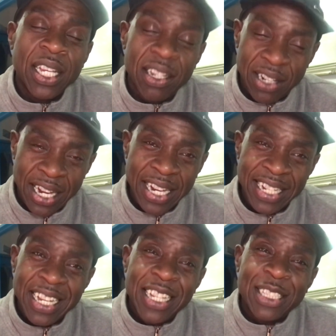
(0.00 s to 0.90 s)
Right,
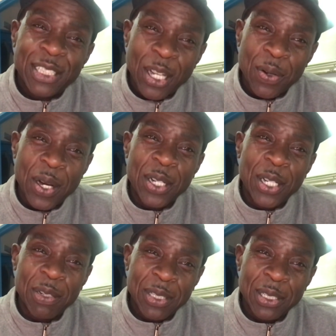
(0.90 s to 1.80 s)
so a
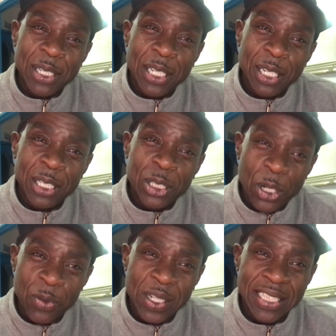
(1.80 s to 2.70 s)
lot of the
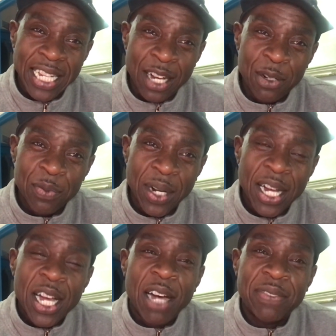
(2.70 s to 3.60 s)
Tories now, right,
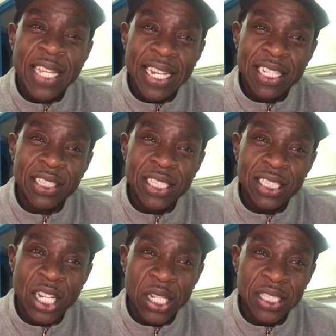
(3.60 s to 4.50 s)
have taken the
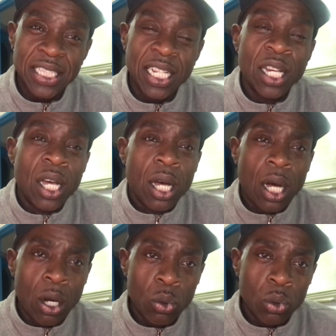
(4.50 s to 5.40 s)
stance that,
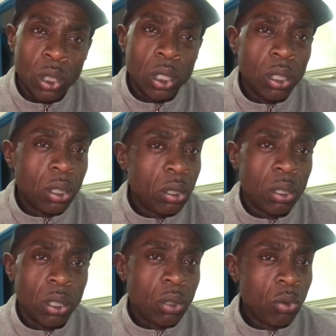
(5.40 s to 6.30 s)
oh,
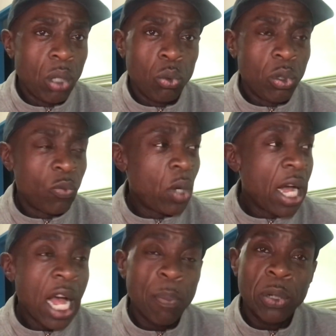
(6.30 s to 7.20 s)
well, with what
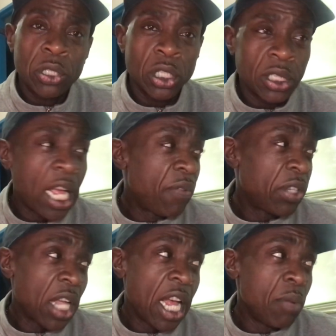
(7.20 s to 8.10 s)
happened to David
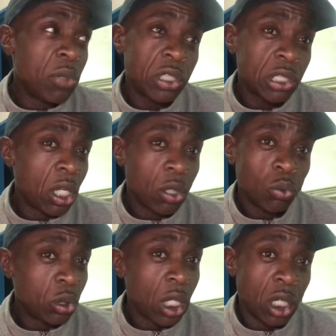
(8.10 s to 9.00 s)
Amos
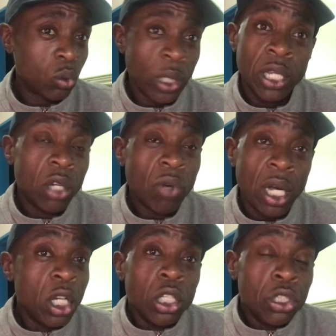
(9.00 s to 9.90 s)
last week, right?
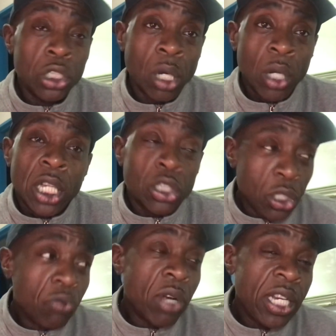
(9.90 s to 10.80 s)
You know, do
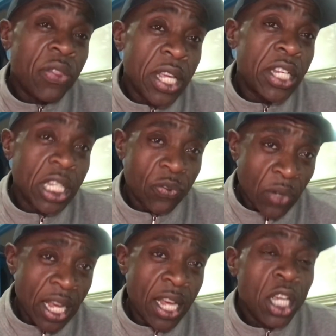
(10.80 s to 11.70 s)
you really think it's
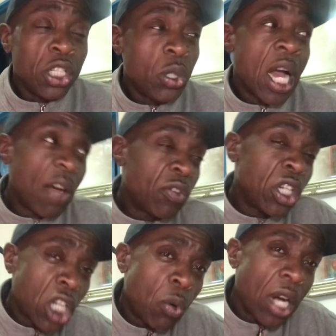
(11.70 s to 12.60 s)
fair you having to
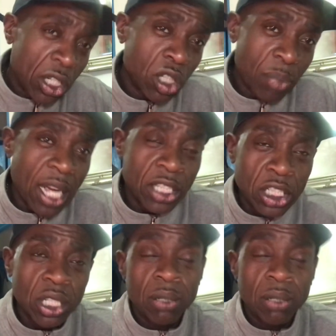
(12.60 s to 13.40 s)
go at us about these?